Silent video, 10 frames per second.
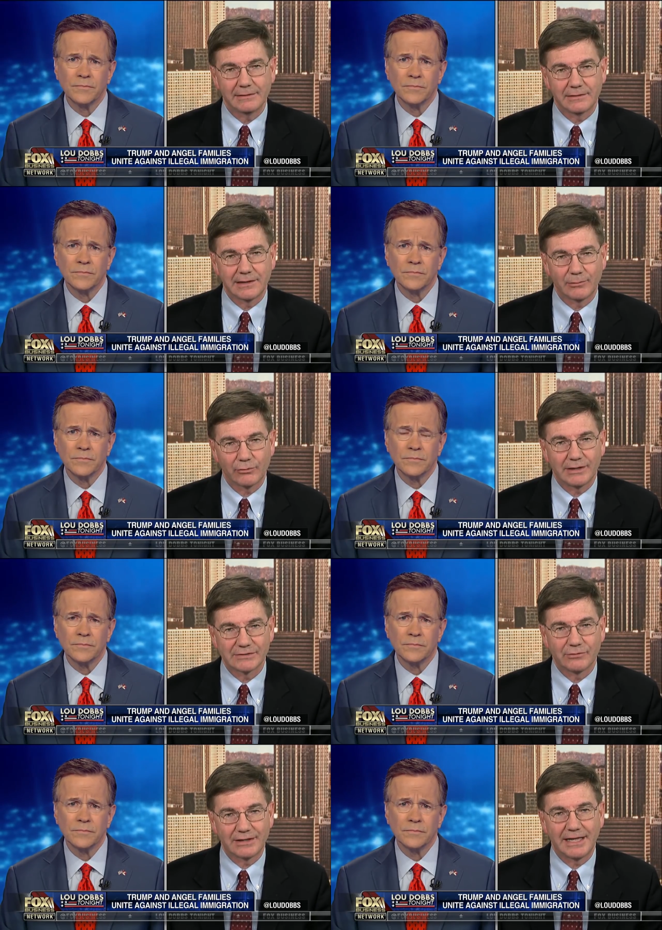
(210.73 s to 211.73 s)
Speaker 1: the Democrats,
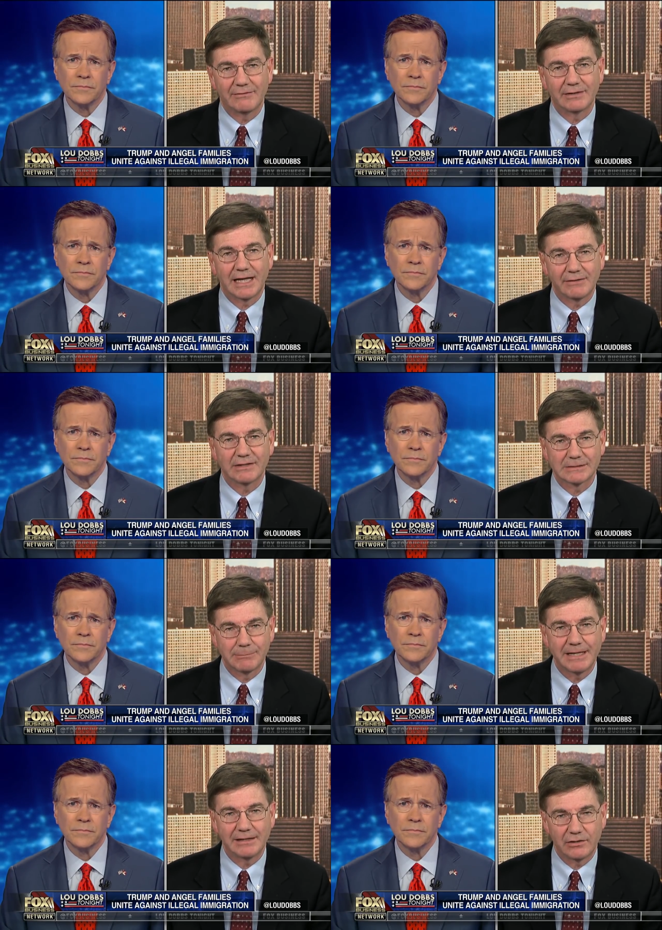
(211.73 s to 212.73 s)
frankly, have a lot of
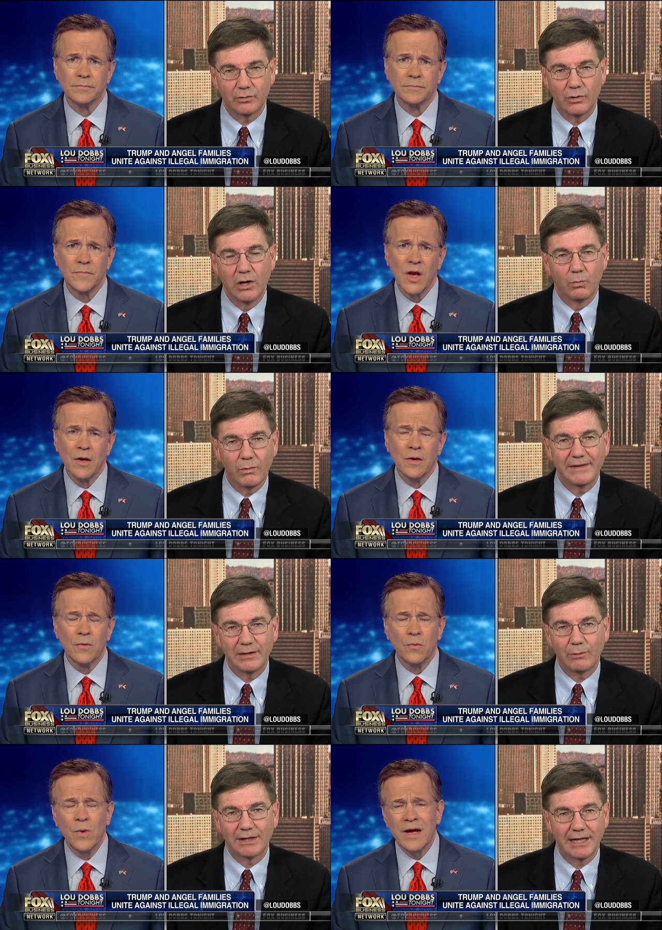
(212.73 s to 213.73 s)
explaining to do why they
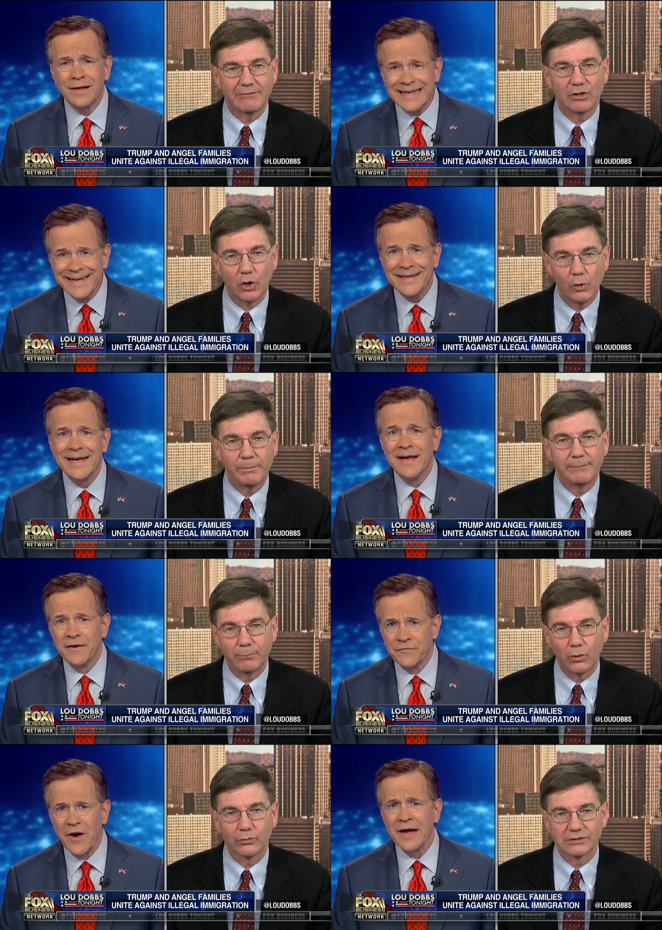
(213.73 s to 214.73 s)
want well, to have an open,
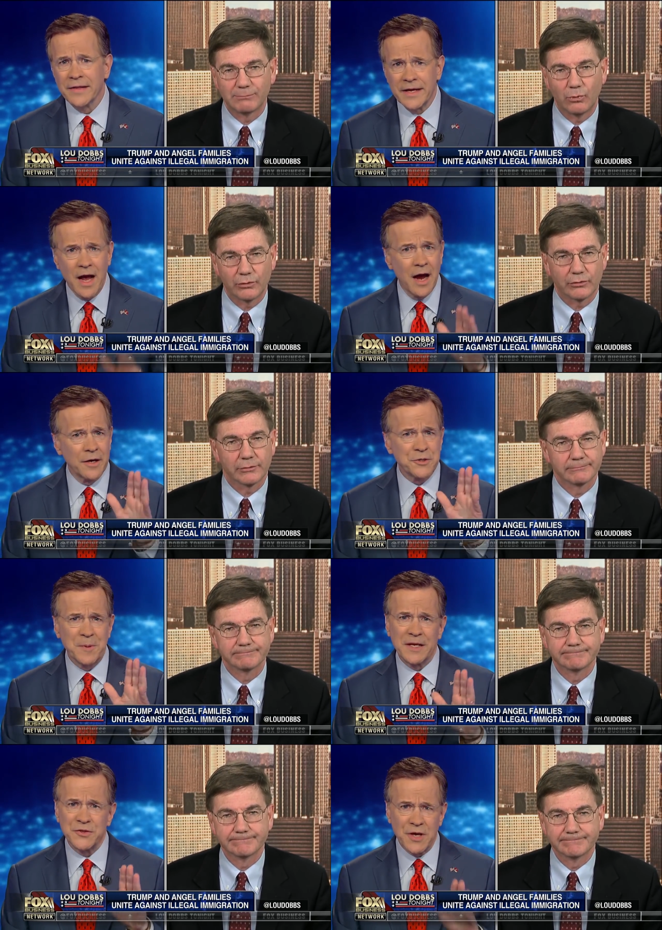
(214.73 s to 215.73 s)
porous Frankly, border.
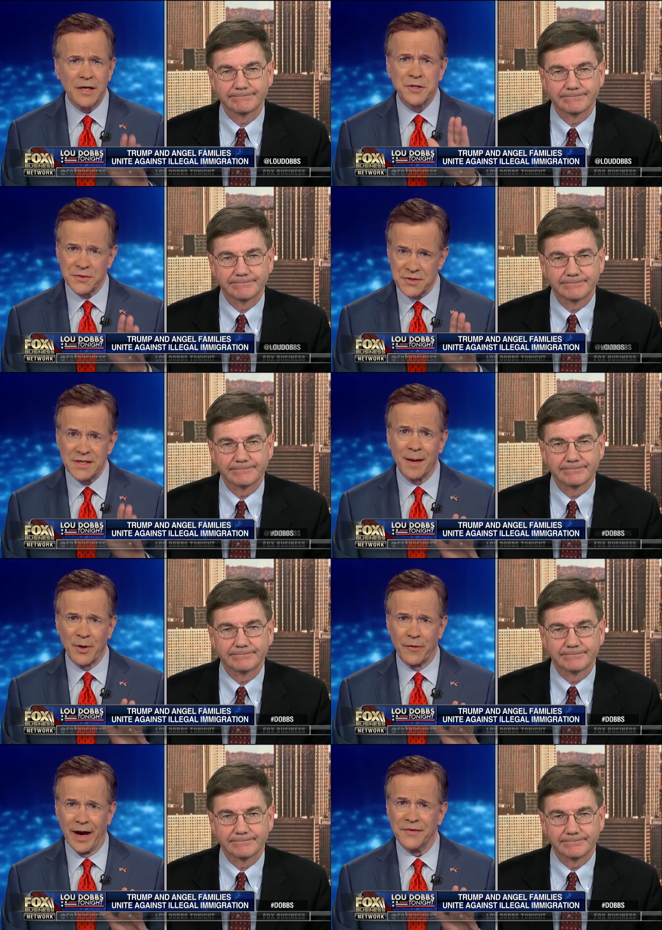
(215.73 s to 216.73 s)
Speaker 2: Congressman, it's not just the
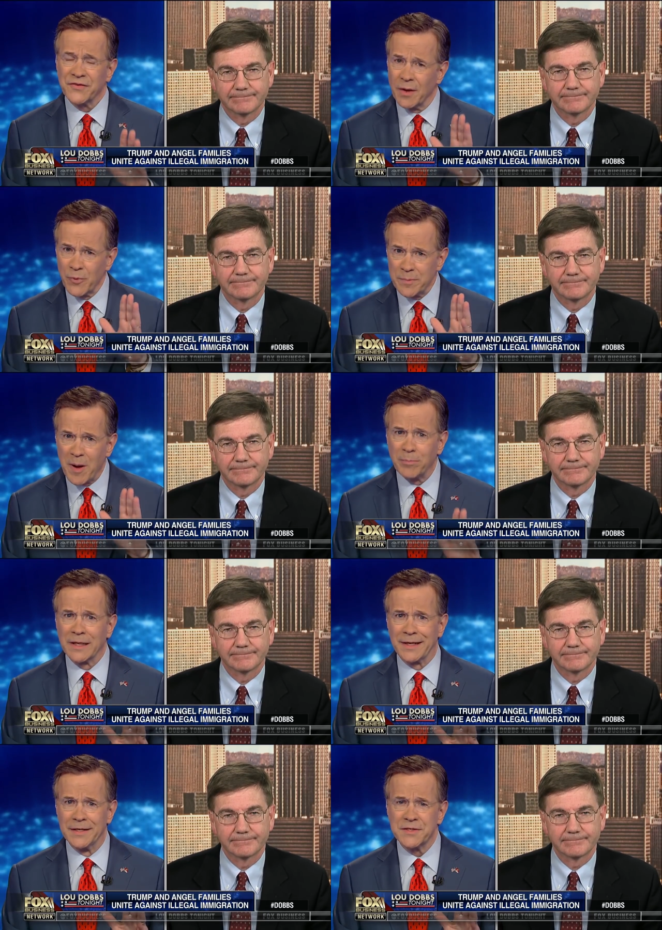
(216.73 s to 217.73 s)
Democrats. Some
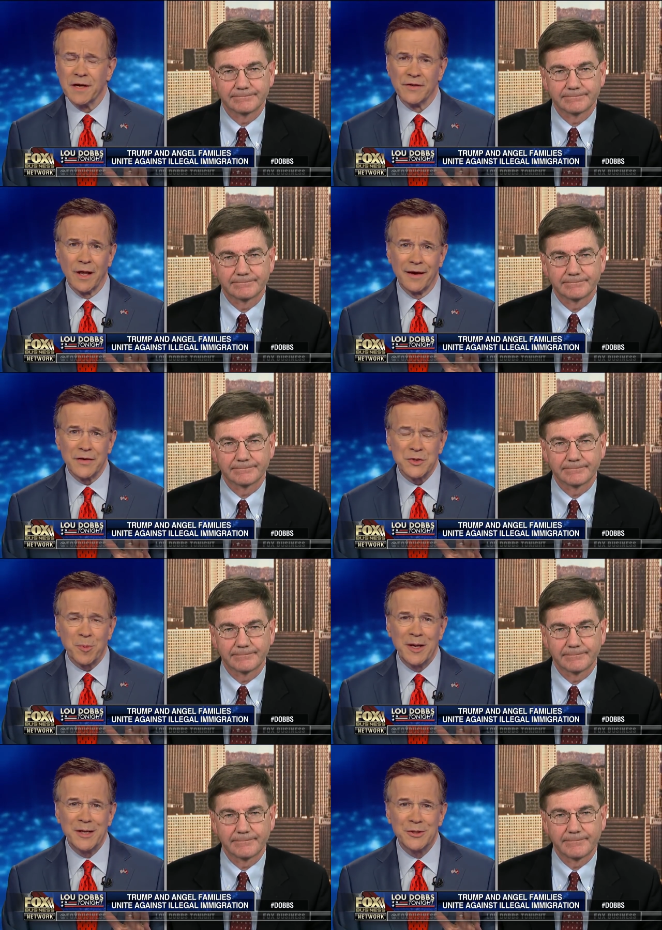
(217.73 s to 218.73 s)
Republicans have a lot of
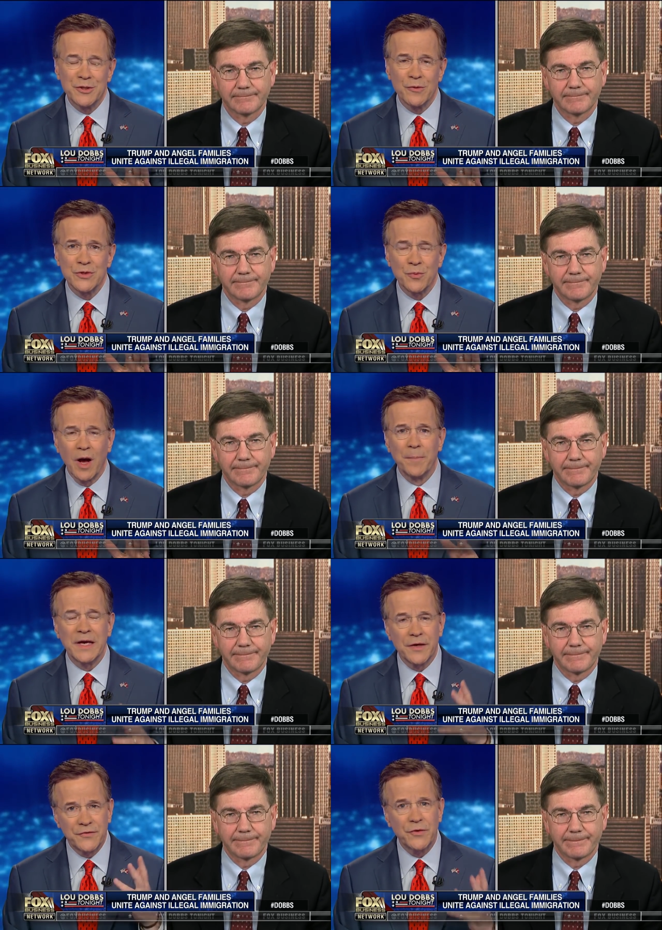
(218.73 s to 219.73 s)
explaining to do as well
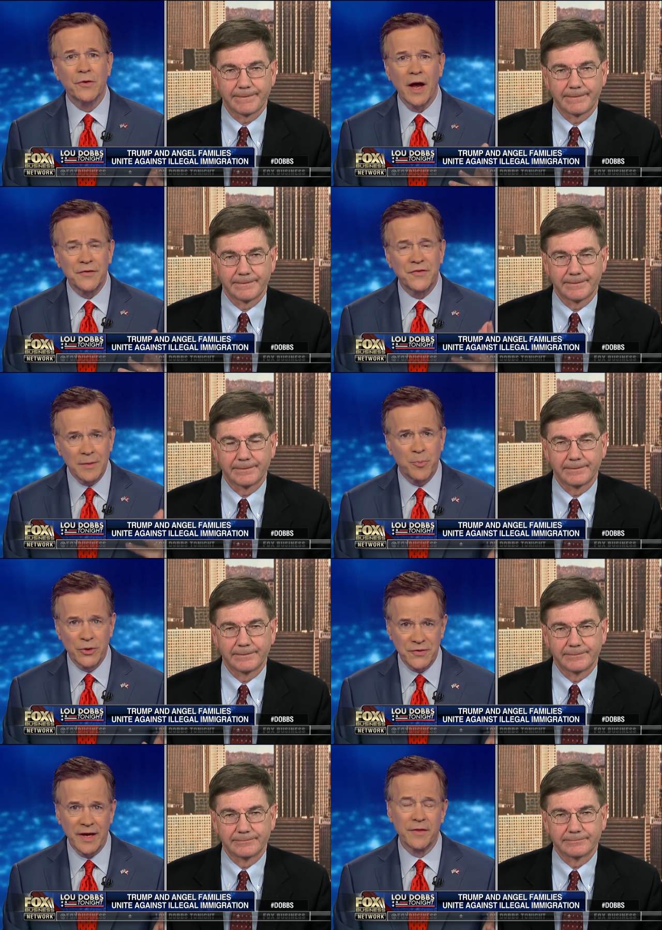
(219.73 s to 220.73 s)
because you guys did put
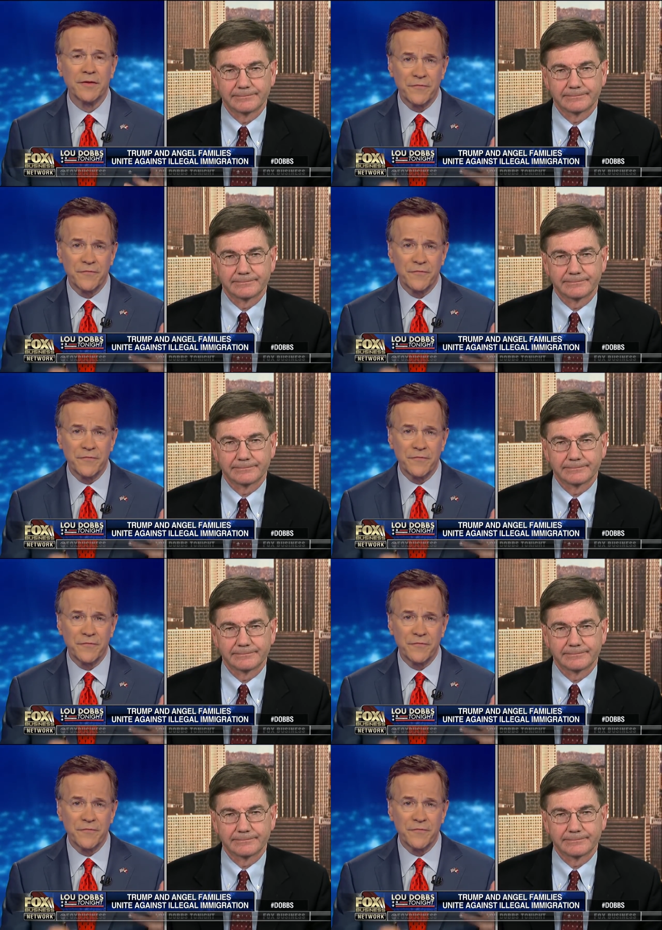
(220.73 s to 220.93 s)
together the